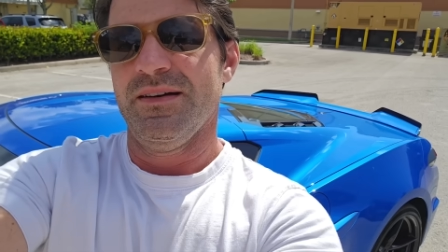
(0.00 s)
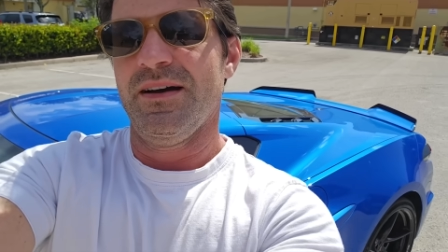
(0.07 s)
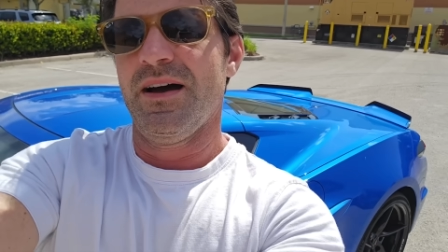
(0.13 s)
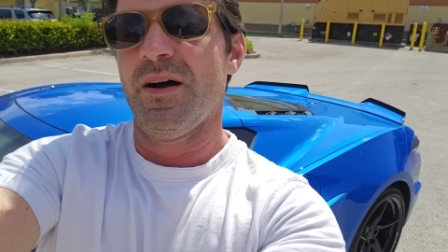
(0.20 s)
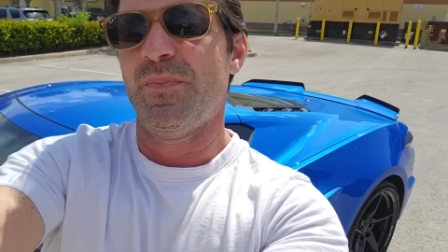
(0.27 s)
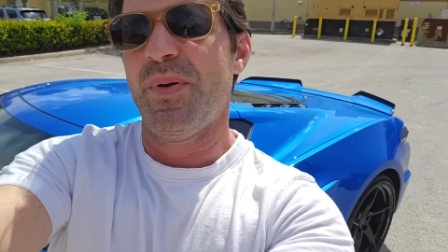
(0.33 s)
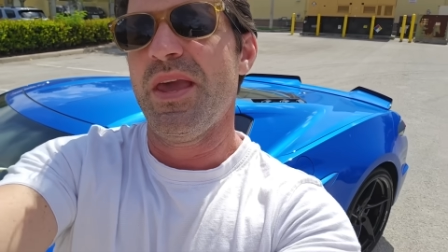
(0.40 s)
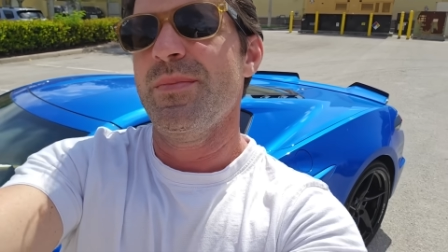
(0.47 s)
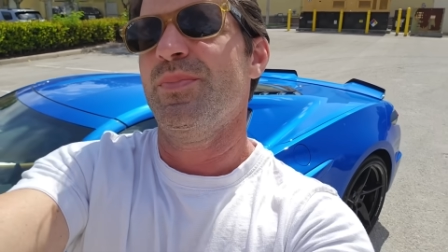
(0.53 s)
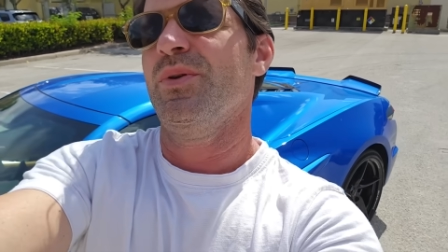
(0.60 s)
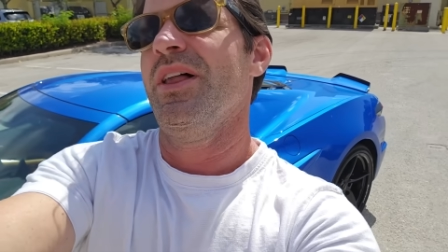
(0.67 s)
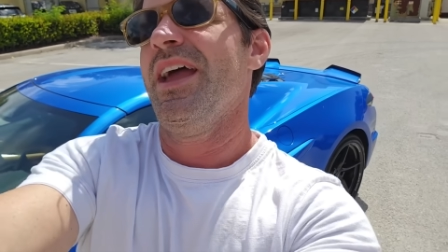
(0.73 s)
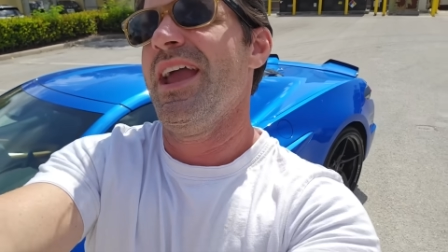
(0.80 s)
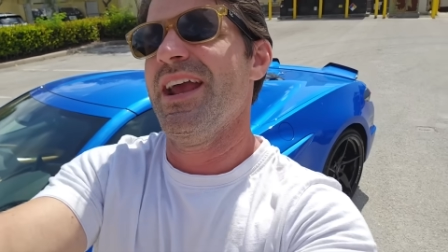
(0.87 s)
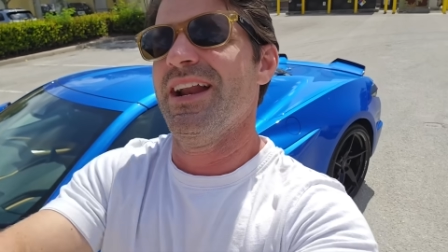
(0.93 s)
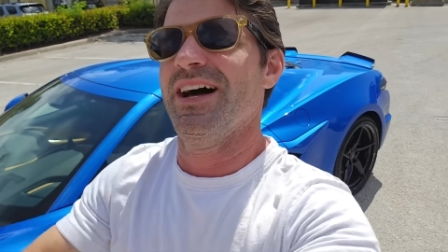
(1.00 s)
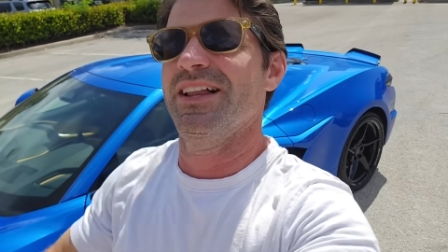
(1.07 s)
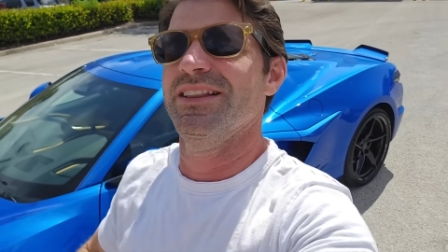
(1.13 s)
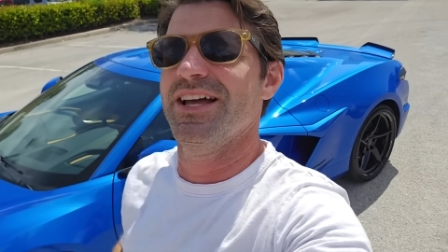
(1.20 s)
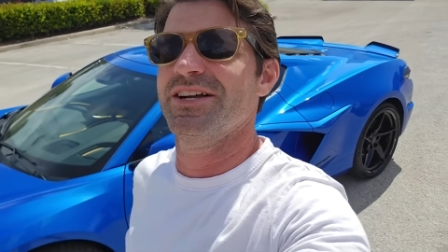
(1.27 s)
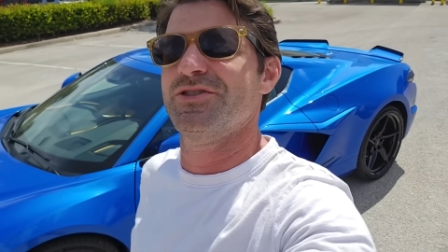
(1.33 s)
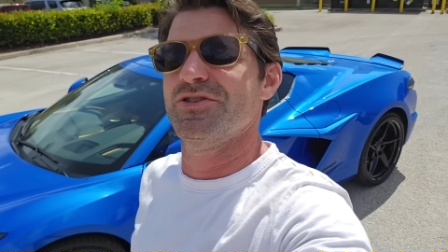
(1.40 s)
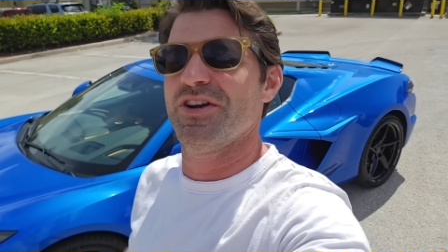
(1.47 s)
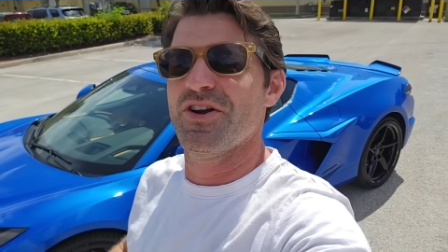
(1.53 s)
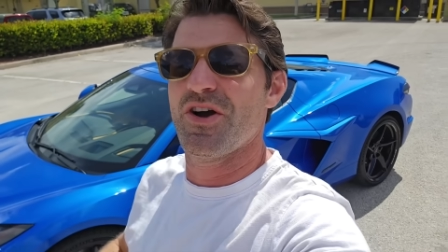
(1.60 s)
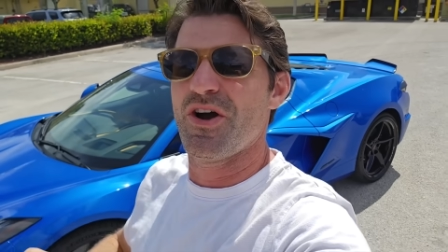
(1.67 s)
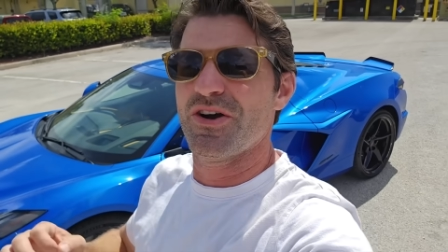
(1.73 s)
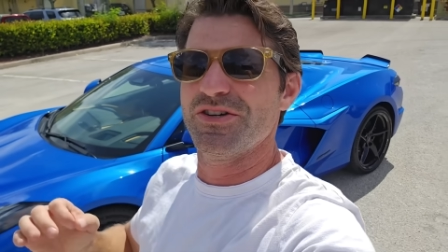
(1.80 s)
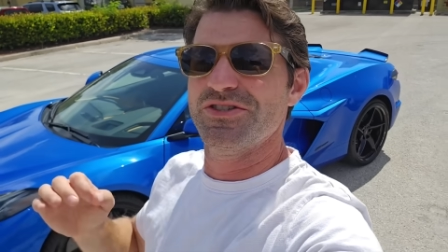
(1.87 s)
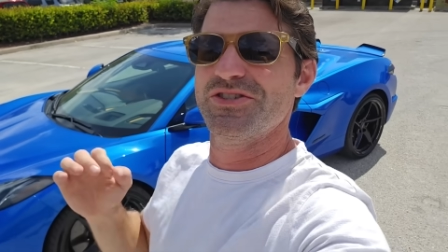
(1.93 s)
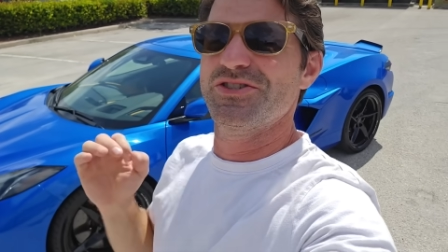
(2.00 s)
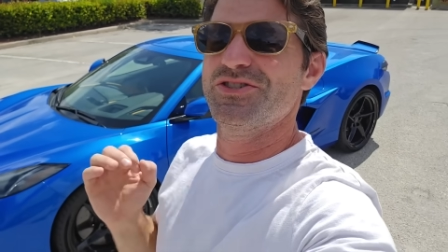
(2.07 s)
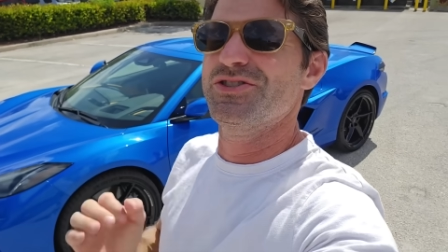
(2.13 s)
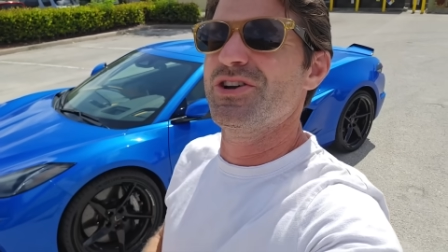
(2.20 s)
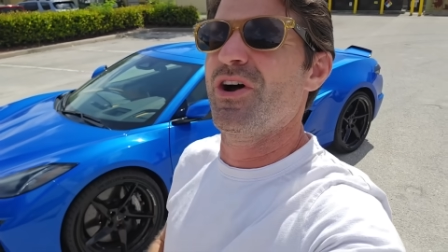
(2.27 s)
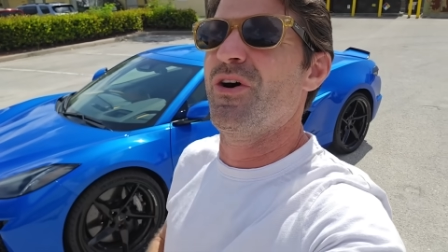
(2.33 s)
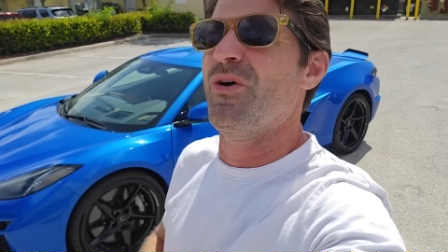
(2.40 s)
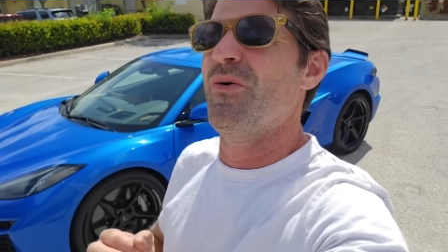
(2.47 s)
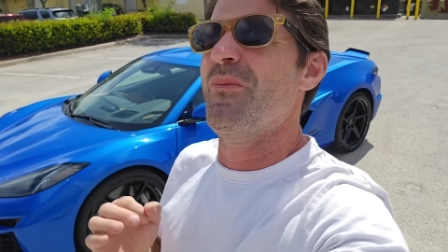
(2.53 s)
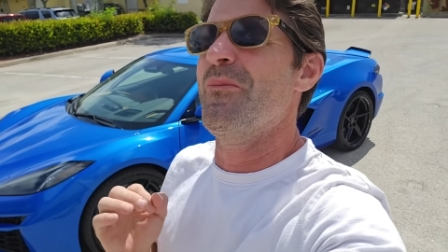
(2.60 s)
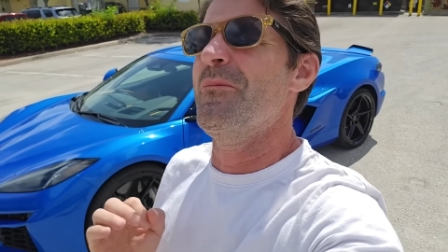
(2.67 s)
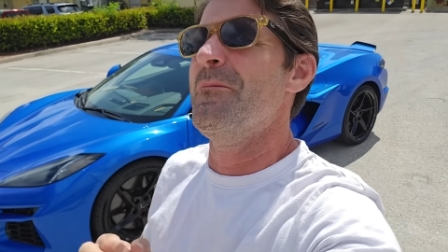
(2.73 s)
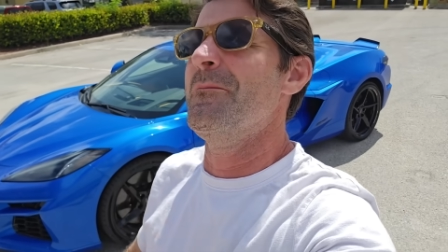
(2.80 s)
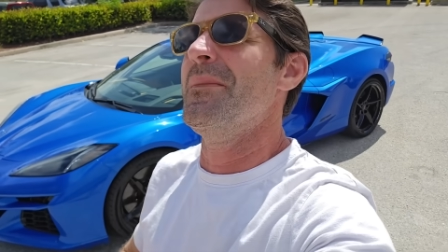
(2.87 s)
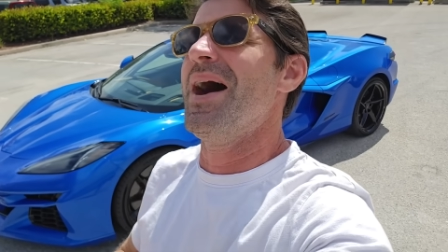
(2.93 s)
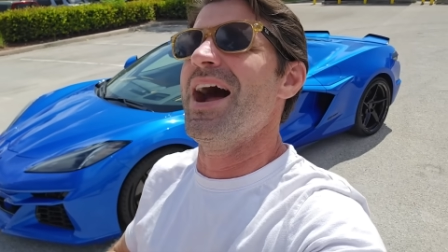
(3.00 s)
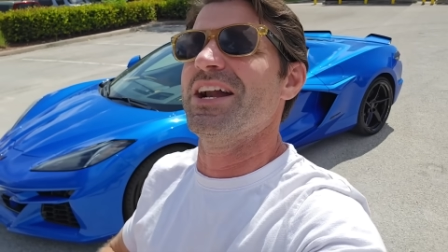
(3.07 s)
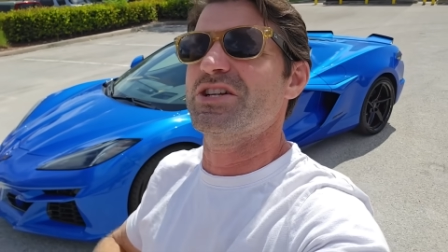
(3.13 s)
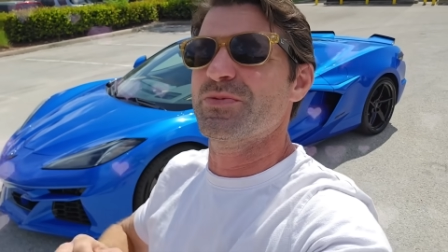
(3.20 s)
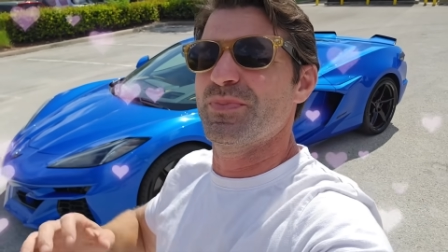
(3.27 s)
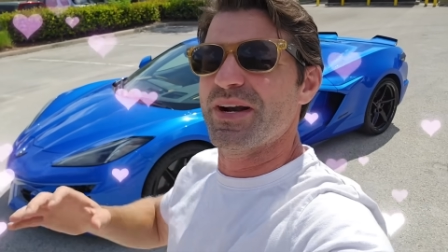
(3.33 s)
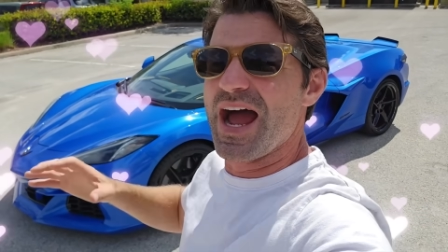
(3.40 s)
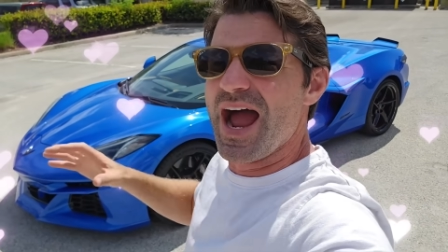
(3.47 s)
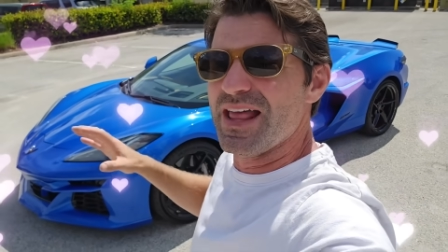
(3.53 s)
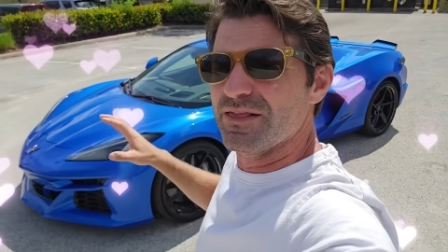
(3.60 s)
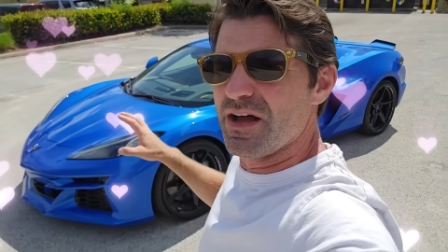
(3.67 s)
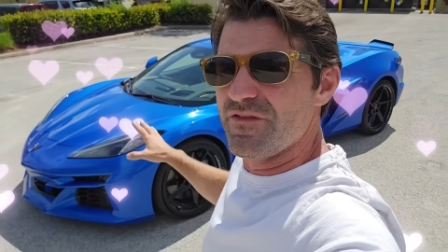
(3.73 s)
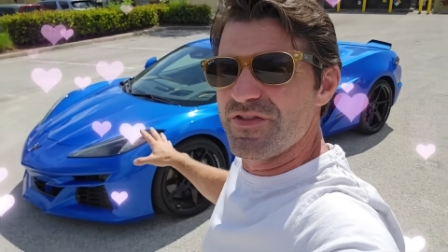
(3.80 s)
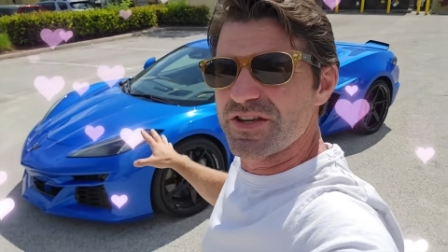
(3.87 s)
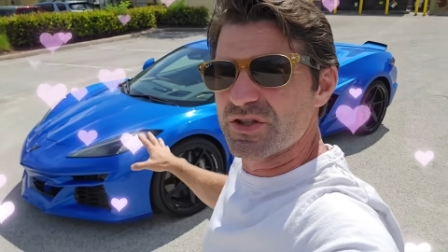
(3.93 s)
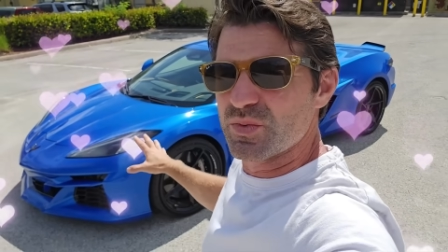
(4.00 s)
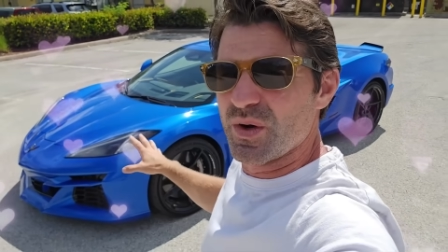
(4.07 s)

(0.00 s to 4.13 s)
Uh, people hate electric cars so much, but I love this